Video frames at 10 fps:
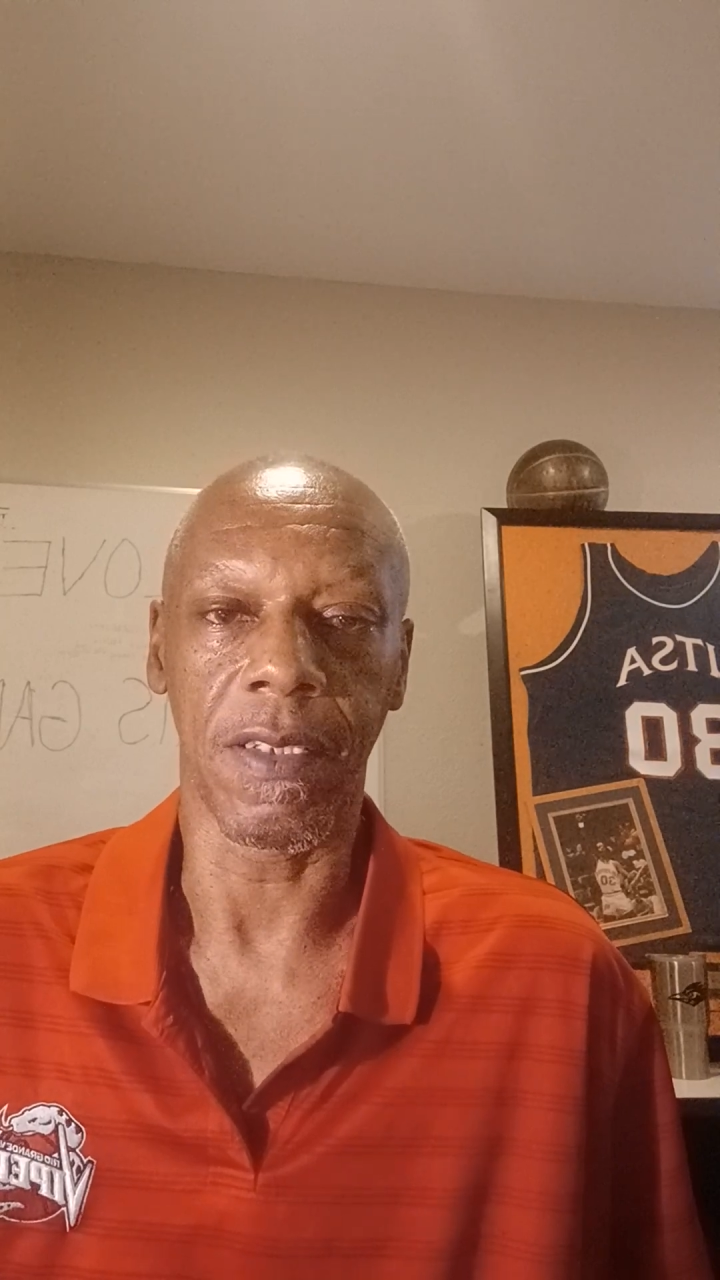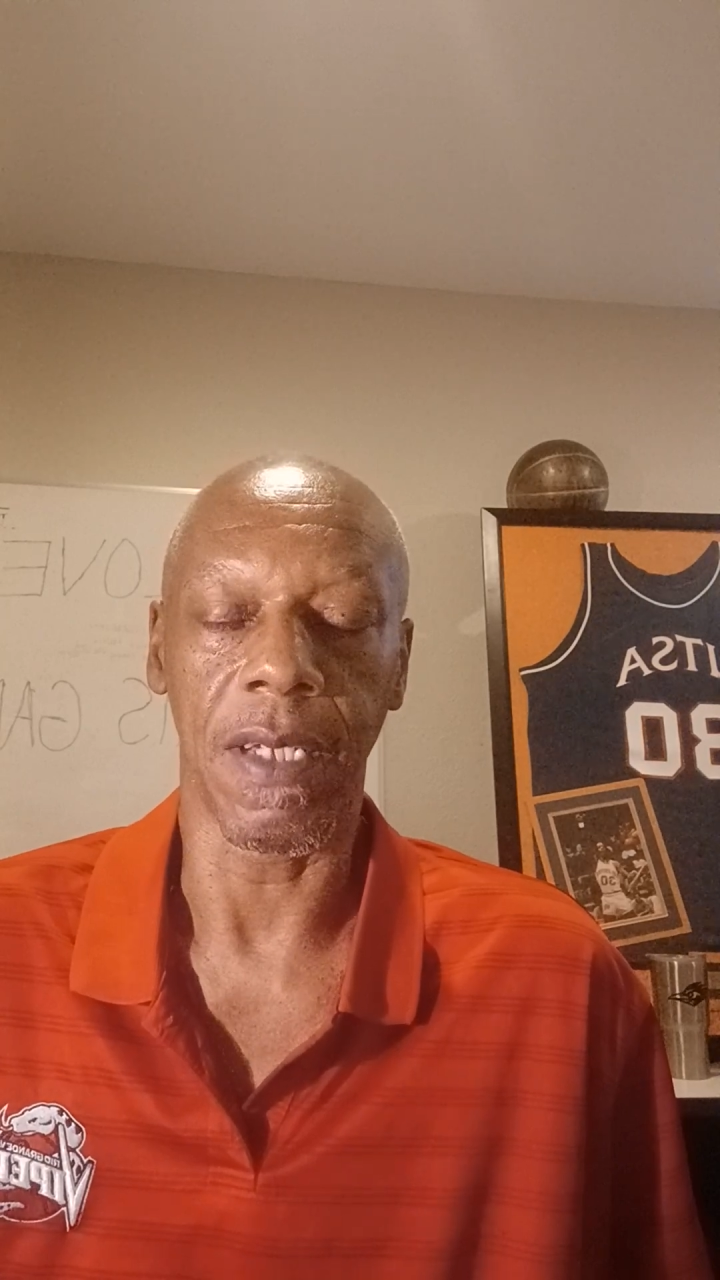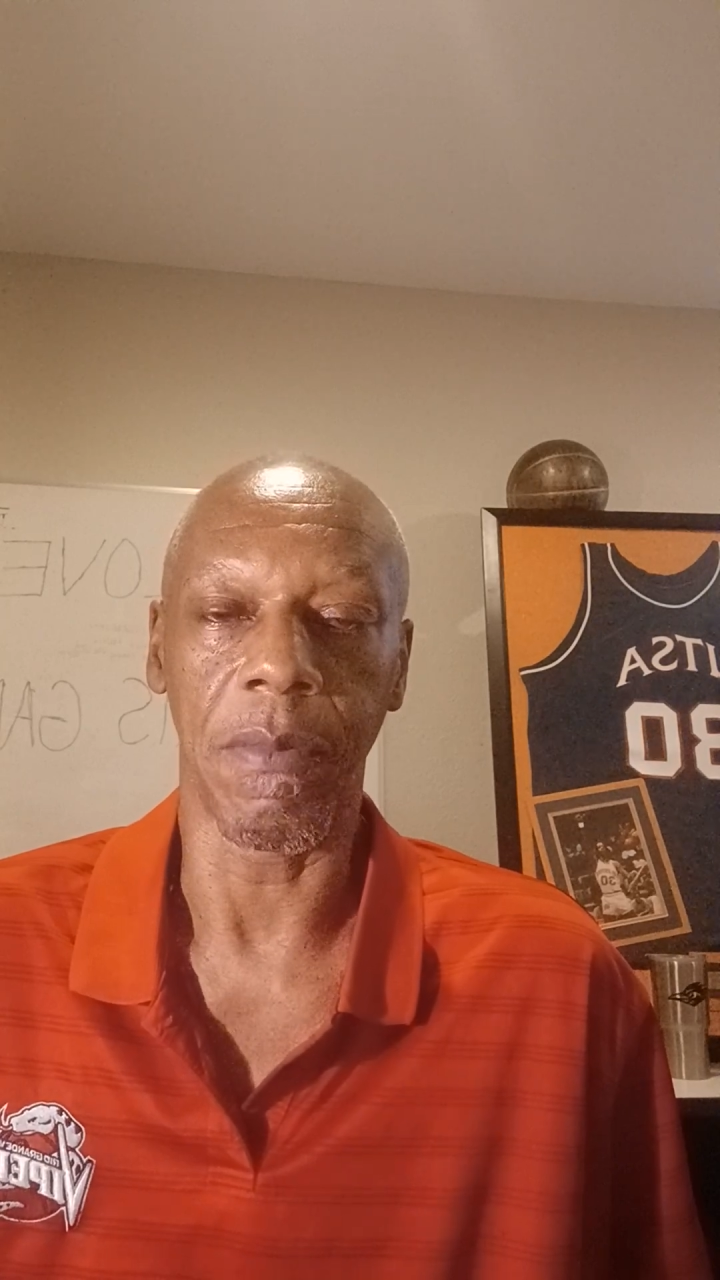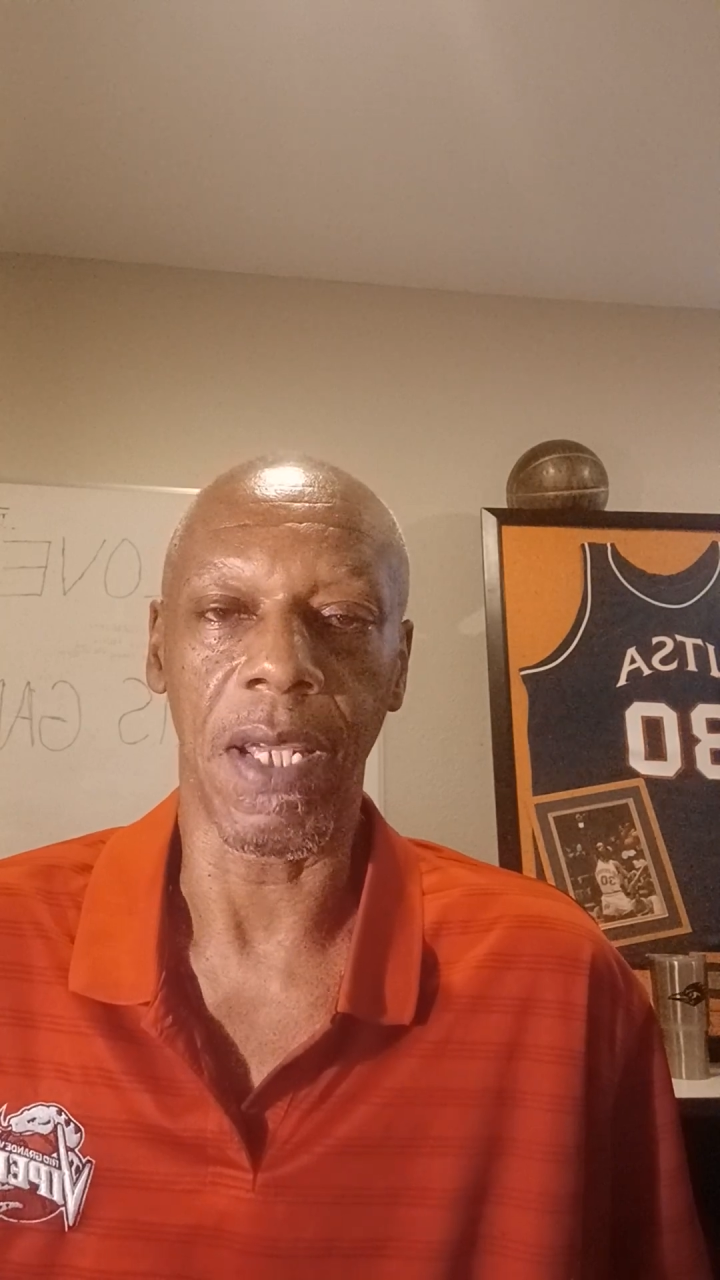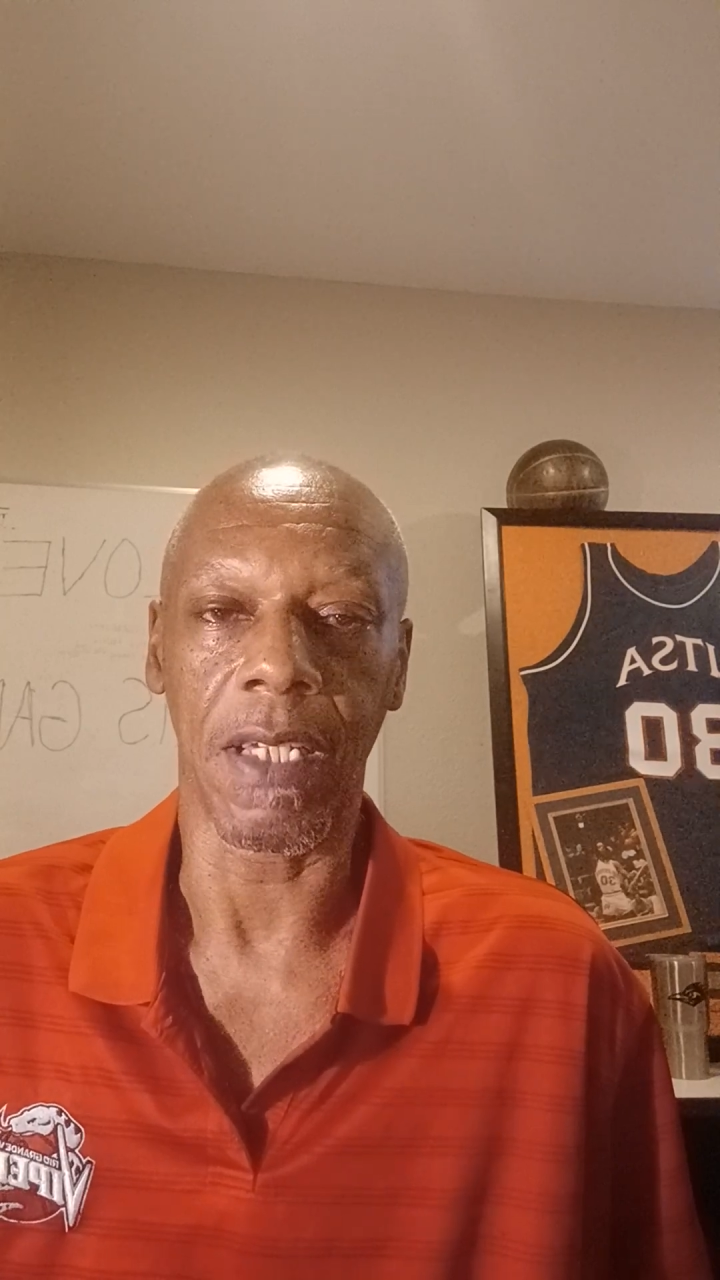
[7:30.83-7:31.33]

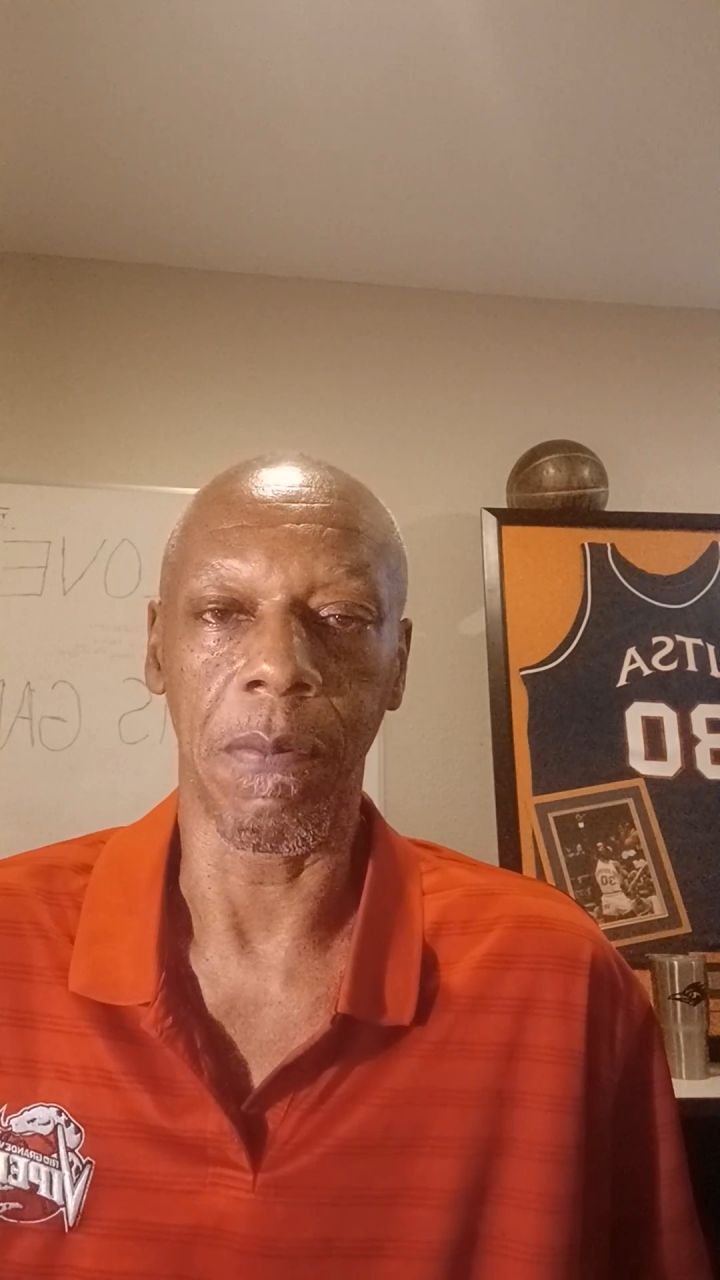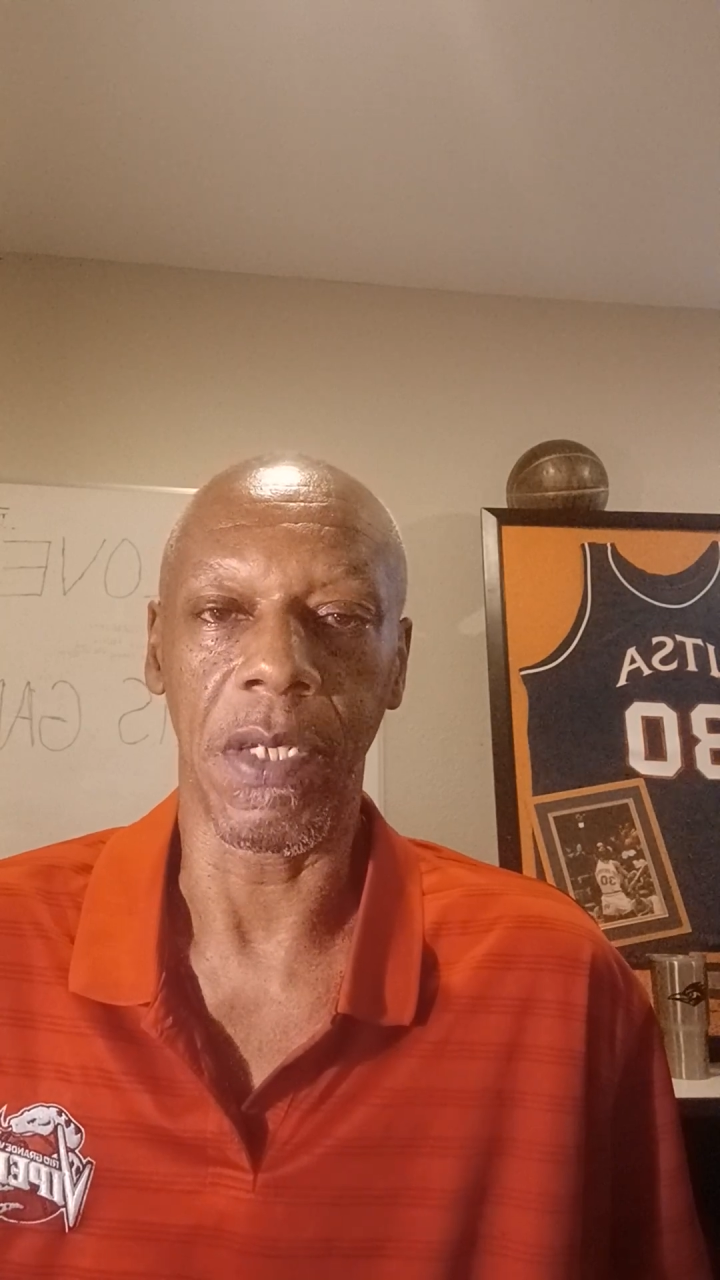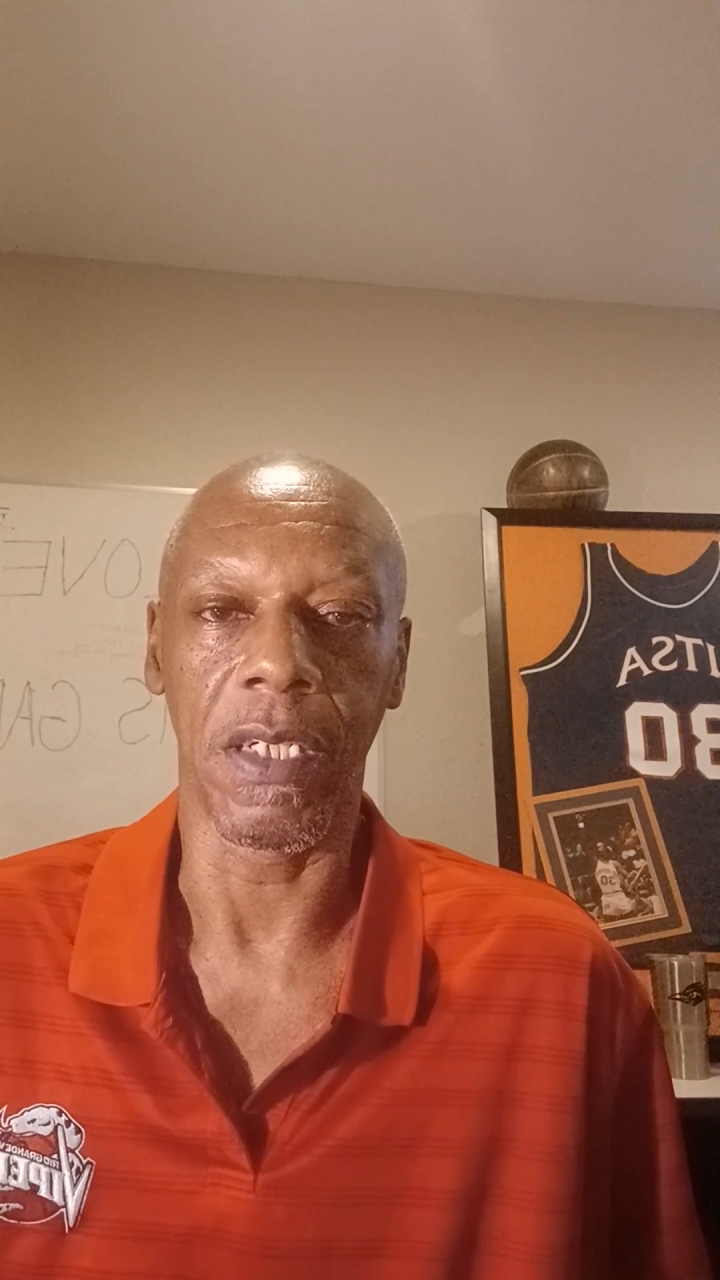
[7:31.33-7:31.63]
something that could be